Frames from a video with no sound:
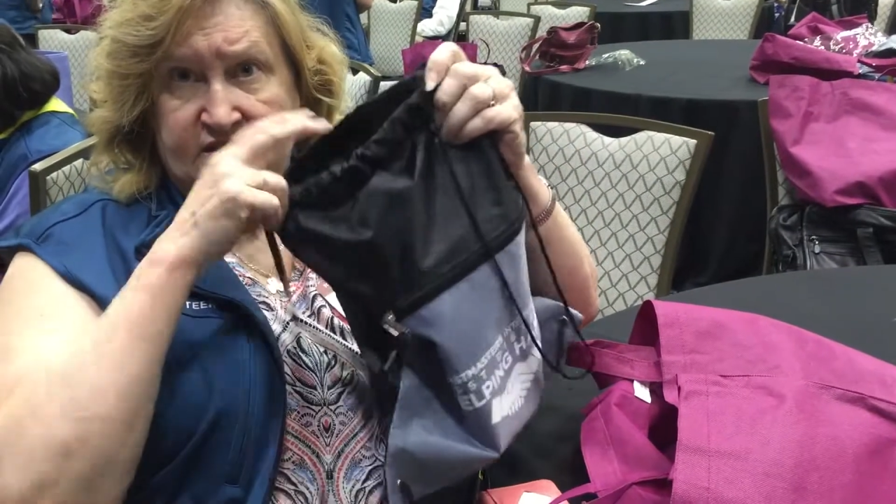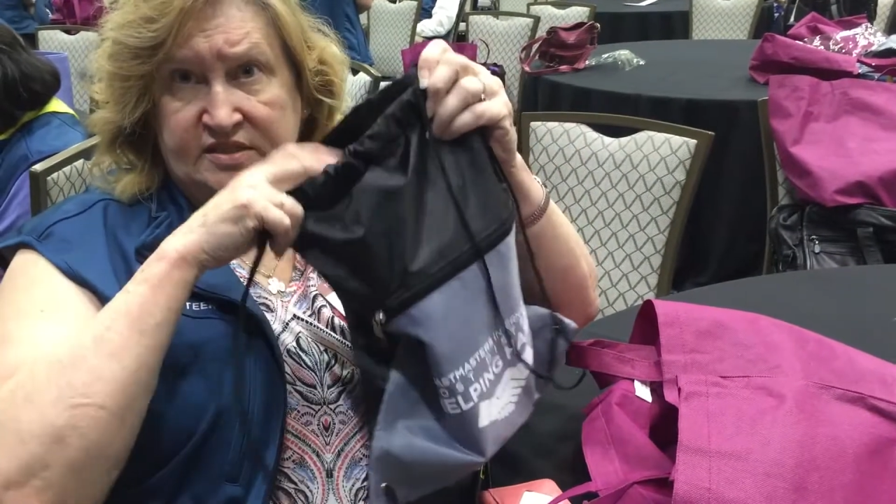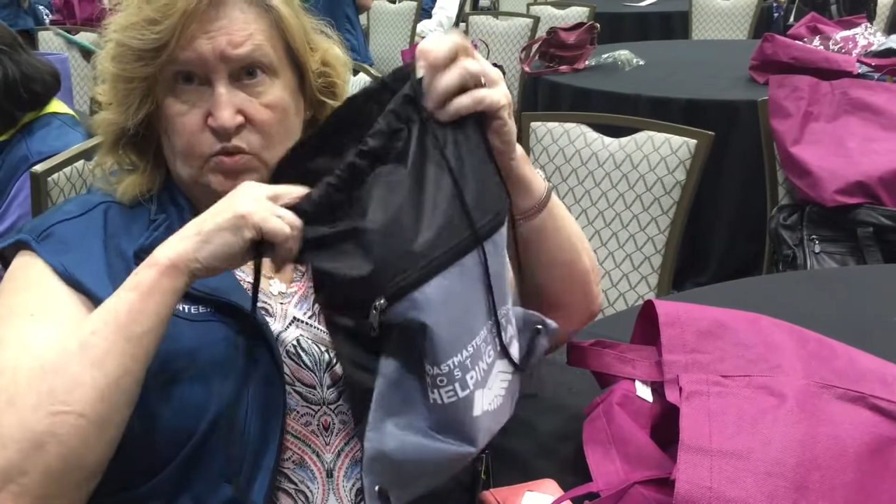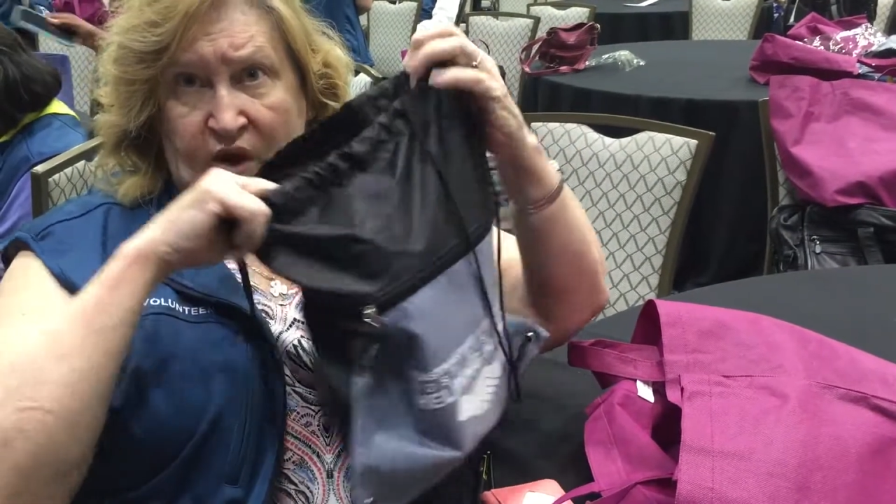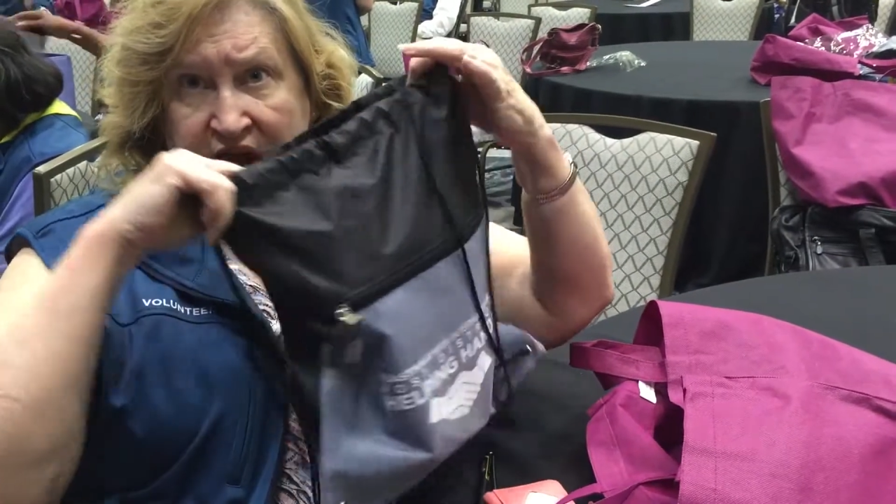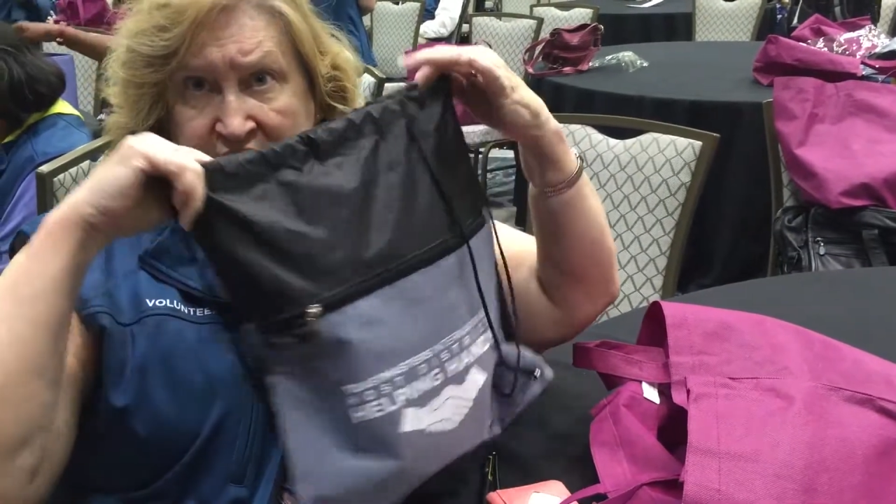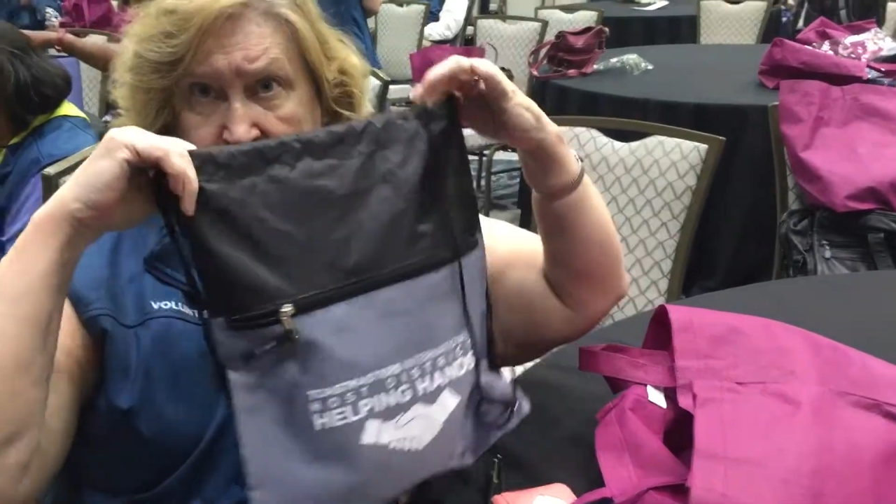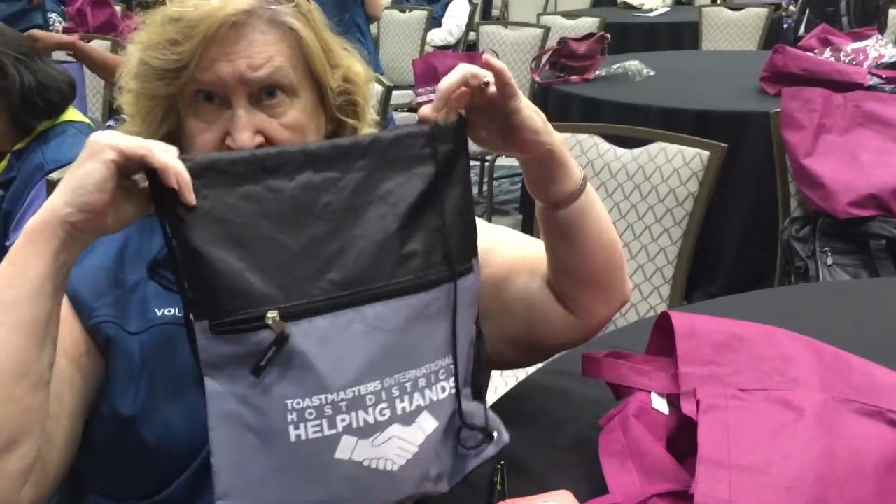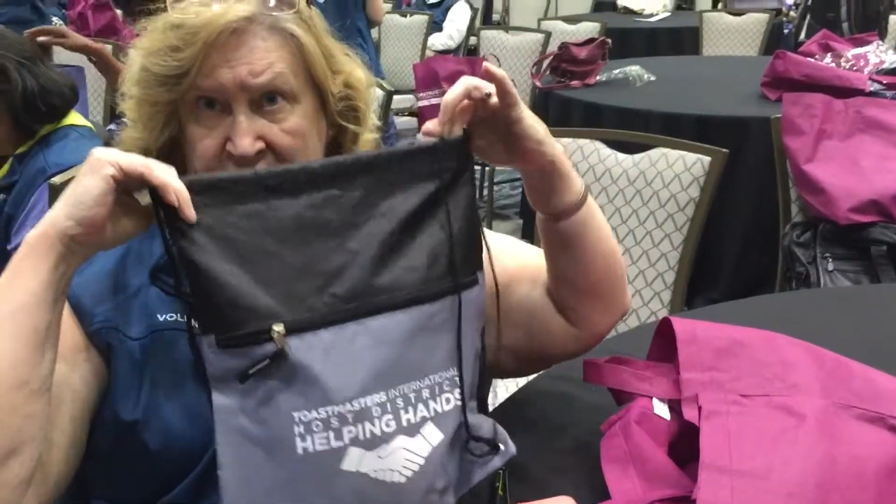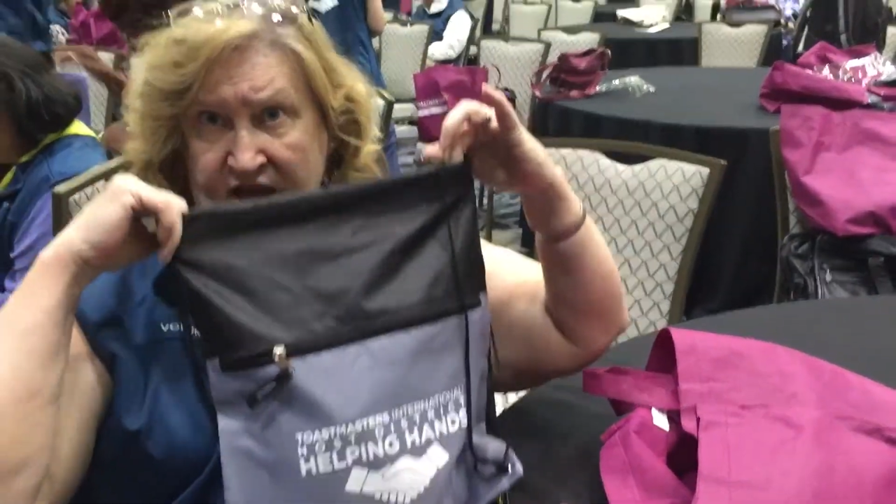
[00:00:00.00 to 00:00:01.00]
swag
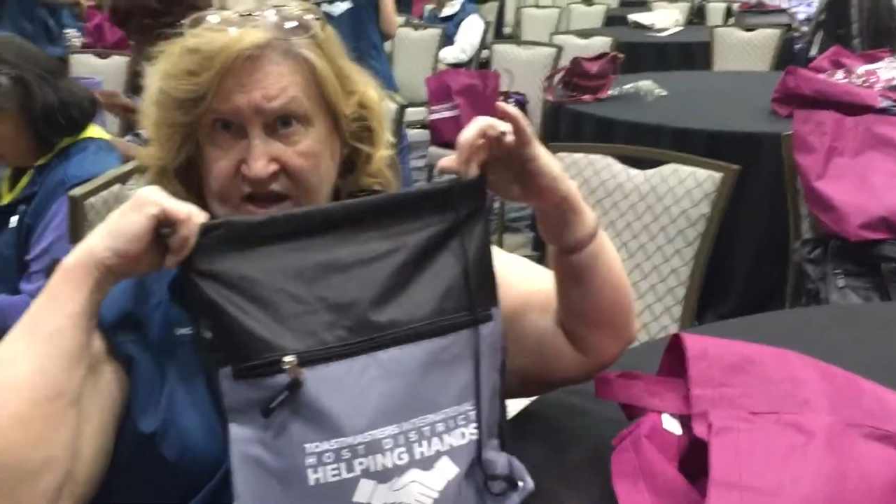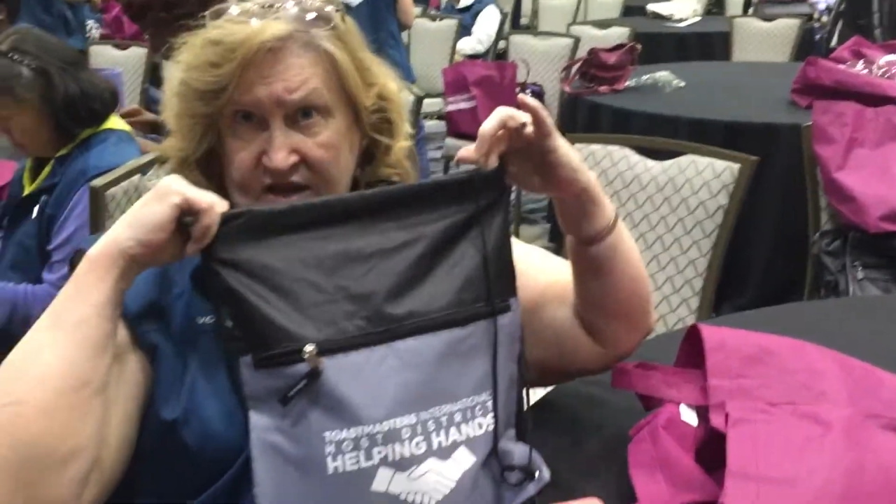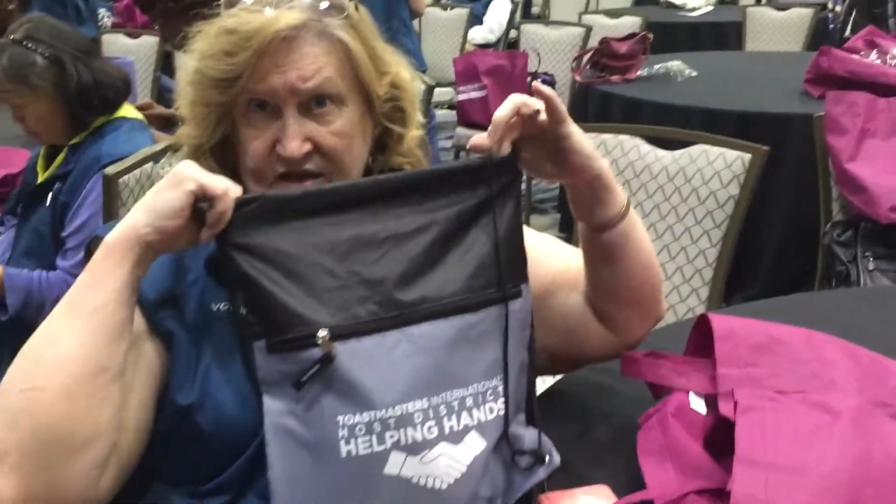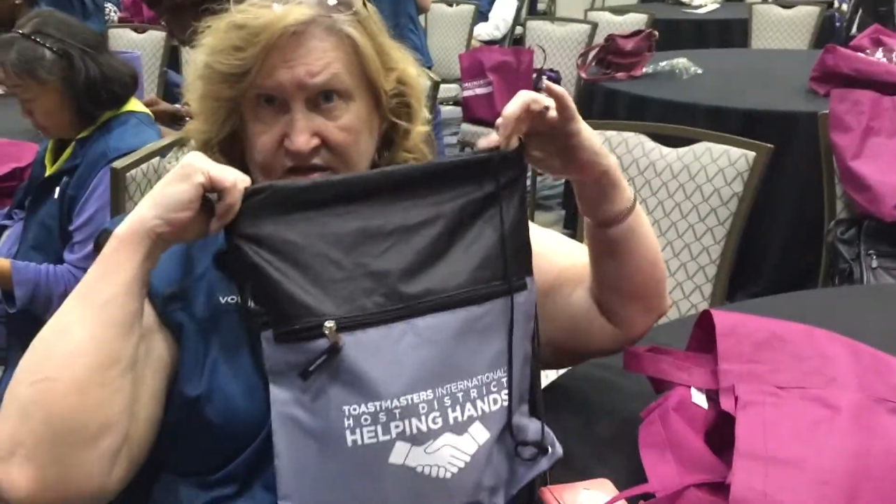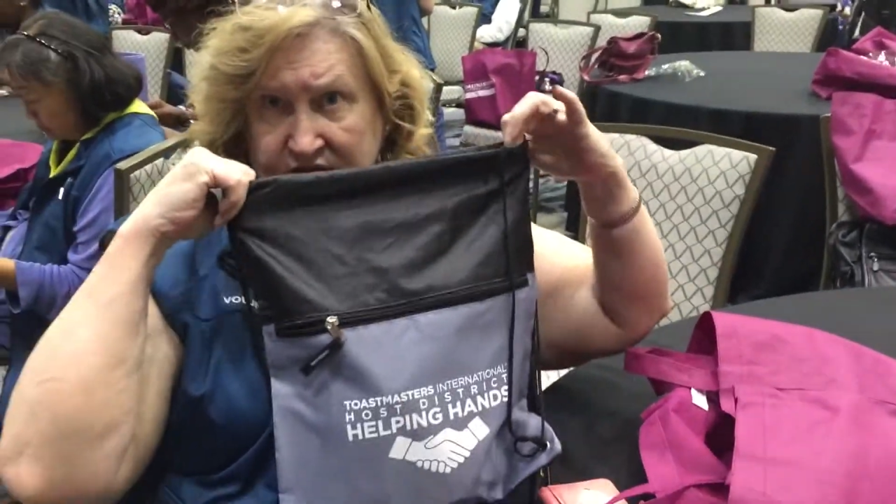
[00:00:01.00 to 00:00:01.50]
bag,